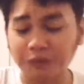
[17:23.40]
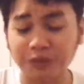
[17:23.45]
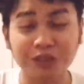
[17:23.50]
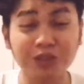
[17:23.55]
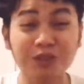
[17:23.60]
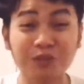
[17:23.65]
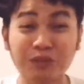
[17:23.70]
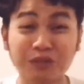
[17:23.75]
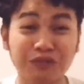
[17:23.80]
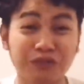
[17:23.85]
this
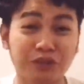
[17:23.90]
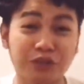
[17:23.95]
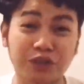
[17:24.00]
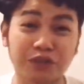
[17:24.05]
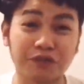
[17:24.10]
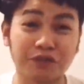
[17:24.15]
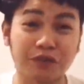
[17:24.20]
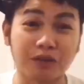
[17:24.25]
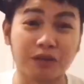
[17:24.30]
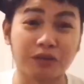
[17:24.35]
is my
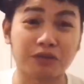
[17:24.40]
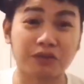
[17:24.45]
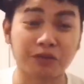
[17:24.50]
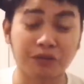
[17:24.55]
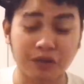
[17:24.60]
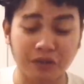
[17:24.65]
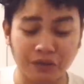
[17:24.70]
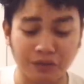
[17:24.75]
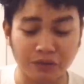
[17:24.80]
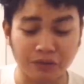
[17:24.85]
first vlog,
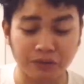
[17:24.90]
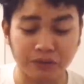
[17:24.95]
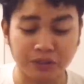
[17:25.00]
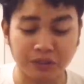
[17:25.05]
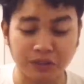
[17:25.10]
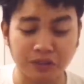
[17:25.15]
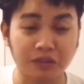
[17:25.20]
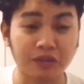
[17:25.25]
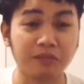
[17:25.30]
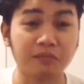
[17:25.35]
so I know
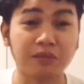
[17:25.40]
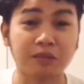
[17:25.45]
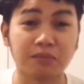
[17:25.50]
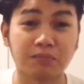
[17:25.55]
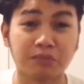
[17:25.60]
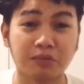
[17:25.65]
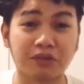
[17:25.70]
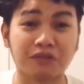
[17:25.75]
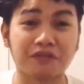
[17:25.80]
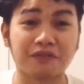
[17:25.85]
it's not gonna be
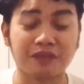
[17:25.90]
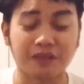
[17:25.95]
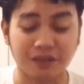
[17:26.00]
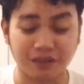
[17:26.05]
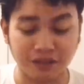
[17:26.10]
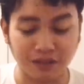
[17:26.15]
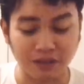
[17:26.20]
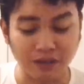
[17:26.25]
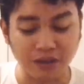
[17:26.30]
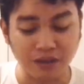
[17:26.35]
perfect.
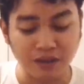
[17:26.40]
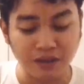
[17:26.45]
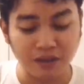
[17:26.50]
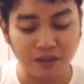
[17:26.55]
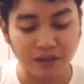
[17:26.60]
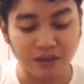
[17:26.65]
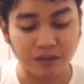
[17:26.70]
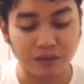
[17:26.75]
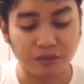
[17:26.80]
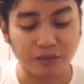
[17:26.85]

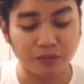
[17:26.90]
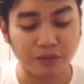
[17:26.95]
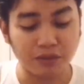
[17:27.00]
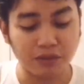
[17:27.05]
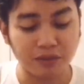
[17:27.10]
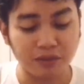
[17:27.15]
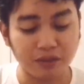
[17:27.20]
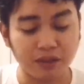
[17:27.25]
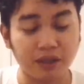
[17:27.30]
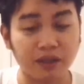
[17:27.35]
I know
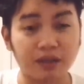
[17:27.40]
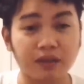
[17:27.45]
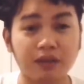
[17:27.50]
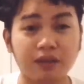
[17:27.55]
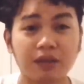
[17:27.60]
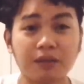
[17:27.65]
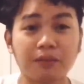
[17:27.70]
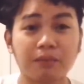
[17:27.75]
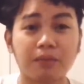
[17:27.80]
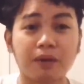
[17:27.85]
it's like
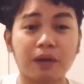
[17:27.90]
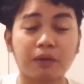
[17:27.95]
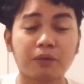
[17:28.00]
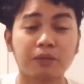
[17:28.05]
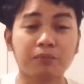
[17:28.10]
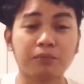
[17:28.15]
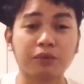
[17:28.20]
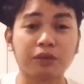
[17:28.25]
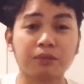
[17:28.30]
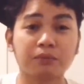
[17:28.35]
a
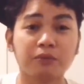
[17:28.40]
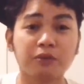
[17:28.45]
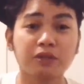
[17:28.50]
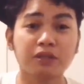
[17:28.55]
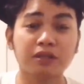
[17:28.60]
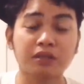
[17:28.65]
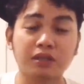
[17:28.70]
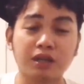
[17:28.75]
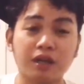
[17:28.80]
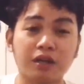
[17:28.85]
PowerPoint
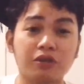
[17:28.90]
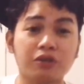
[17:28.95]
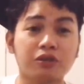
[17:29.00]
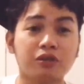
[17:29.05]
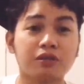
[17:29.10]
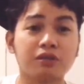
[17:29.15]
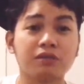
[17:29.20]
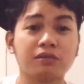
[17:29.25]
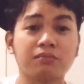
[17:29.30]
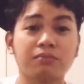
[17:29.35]

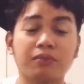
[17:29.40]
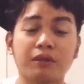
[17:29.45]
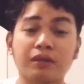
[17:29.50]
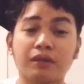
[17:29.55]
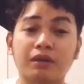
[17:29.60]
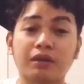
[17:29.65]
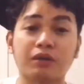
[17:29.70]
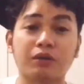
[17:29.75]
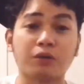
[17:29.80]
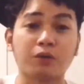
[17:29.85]
presentation,
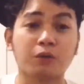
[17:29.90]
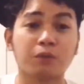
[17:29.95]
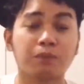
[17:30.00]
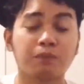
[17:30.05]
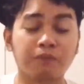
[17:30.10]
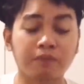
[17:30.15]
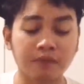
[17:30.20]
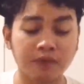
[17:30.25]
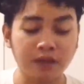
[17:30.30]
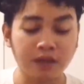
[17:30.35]
but I hope
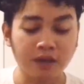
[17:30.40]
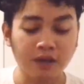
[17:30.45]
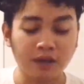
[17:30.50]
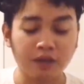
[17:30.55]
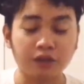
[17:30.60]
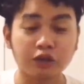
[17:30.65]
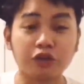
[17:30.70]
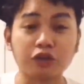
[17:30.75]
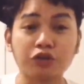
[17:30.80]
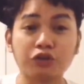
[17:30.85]

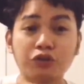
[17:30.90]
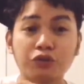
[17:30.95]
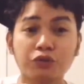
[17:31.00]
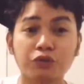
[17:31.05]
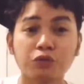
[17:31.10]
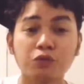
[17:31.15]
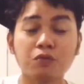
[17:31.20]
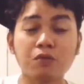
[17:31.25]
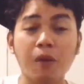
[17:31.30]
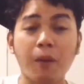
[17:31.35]
that
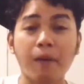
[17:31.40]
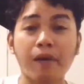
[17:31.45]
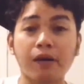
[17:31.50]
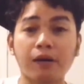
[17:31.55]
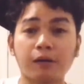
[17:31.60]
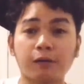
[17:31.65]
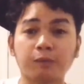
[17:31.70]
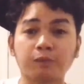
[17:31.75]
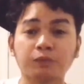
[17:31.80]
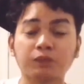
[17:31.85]
you
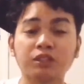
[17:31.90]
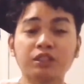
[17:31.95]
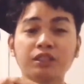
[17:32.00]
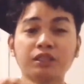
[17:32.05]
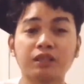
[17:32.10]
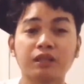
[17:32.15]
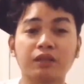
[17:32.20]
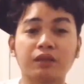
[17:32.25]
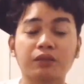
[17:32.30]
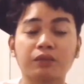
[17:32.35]
um,
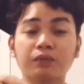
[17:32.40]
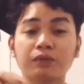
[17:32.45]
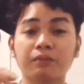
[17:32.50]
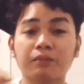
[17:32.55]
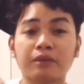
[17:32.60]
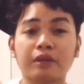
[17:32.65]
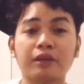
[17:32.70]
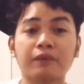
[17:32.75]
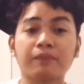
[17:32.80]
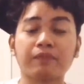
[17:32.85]
stick with
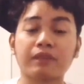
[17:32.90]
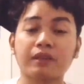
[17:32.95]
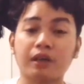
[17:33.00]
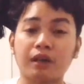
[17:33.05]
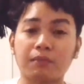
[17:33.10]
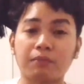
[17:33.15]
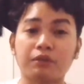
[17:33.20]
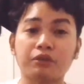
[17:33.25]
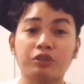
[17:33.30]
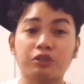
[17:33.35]
me
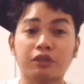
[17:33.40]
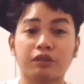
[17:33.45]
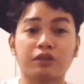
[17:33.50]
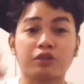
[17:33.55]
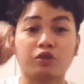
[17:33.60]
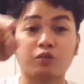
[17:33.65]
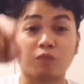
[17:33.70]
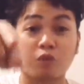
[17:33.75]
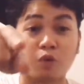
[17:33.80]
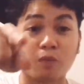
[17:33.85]
up until
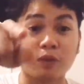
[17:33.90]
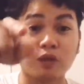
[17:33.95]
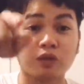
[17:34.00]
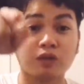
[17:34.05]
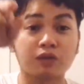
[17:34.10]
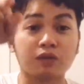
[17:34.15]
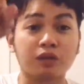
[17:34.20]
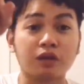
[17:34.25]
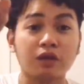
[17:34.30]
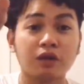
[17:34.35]
this moment
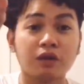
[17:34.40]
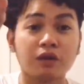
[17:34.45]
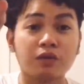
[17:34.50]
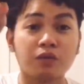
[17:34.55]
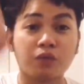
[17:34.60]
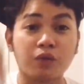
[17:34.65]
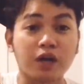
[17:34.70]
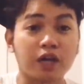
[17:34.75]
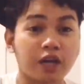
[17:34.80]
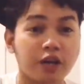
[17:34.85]

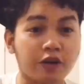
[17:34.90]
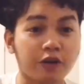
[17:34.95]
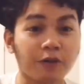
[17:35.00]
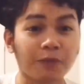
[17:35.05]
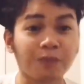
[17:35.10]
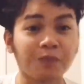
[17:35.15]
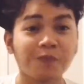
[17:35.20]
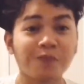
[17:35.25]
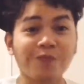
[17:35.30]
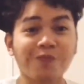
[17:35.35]
right here.
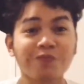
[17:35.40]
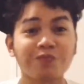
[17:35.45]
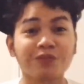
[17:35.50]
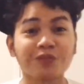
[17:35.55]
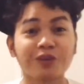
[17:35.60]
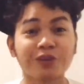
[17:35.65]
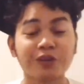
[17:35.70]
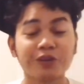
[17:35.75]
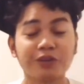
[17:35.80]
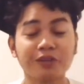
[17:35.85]

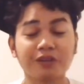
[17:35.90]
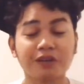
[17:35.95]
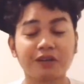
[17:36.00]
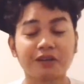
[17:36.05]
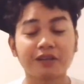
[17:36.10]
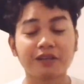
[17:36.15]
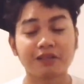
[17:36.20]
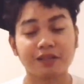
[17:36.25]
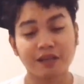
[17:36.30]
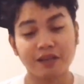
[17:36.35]
And uh,
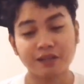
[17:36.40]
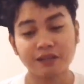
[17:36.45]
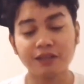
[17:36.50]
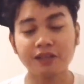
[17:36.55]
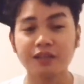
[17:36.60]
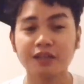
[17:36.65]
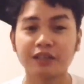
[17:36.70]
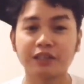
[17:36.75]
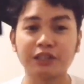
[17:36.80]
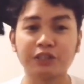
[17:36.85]
again,
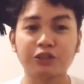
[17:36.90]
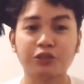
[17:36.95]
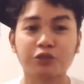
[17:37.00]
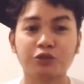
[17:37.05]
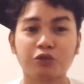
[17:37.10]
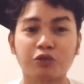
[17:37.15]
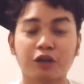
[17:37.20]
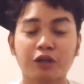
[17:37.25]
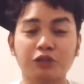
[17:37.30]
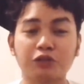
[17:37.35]
this is
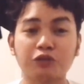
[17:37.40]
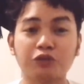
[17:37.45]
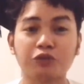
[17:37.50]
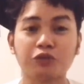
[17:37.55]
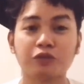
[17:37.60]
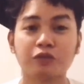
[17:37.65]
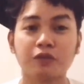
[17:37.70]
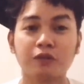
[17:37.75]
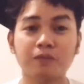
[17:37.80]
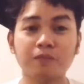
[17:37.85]
so hard to
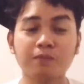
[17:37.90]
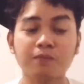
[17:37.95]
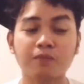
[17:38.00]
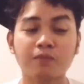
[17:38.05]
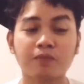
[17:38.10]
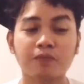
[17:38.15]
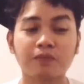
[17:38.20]
Suharta them.